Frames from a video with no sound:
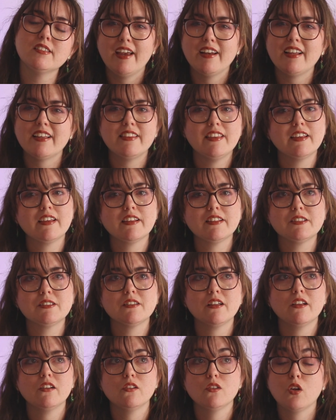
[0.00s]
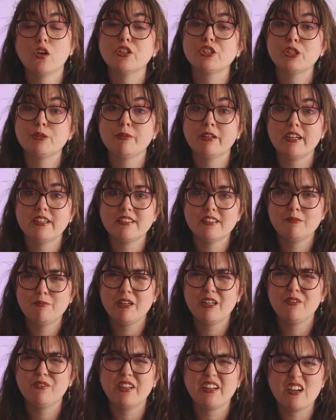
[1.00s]
and I think it's largely because it's
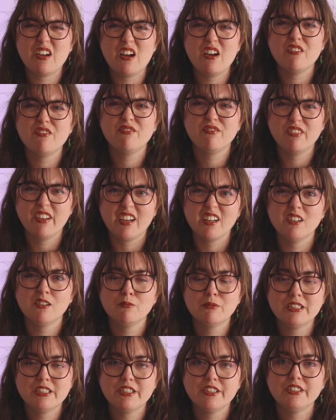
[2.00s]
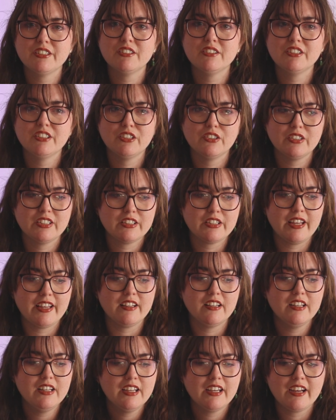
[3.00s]
made of like a flannel material, you know, like
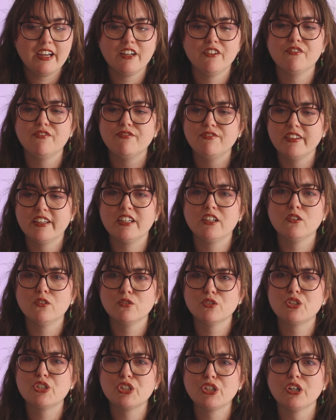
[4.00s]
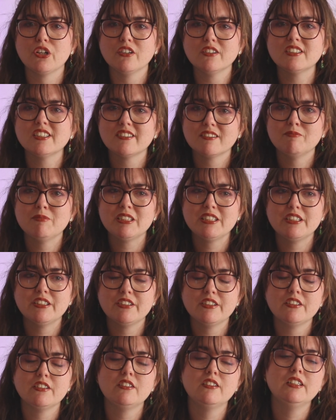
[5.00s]
that kind of flannel shirt
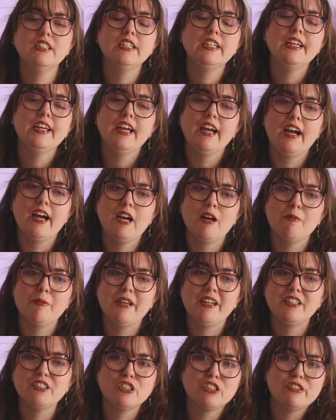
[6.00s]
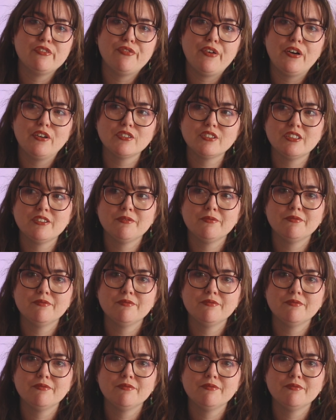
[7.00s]
material, and it just felt